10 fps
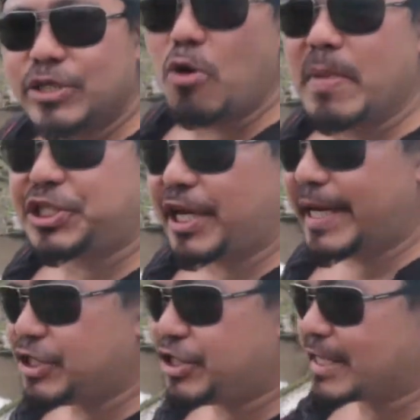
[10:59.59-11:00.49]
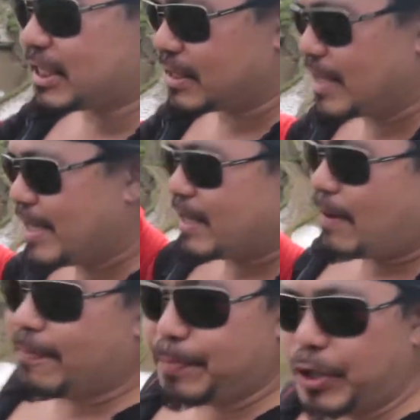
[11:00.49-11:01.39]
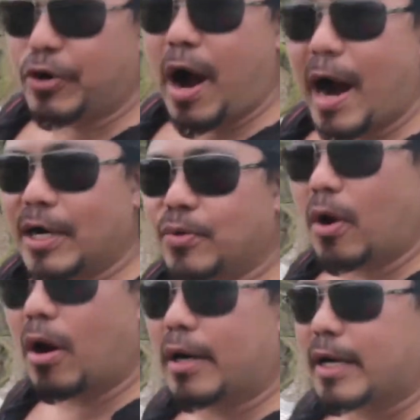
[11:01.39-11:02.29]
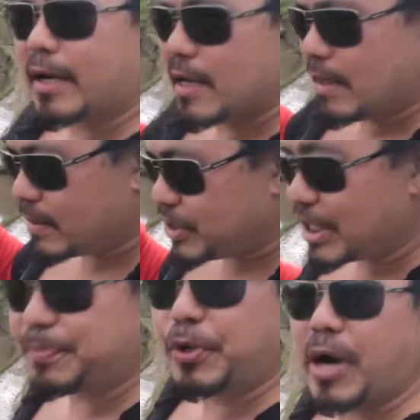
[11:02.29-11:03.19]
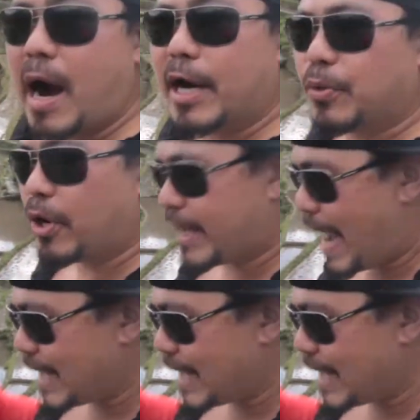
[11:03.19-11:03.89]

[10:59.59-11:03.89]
no machine, just pure hard work, just pure hard work and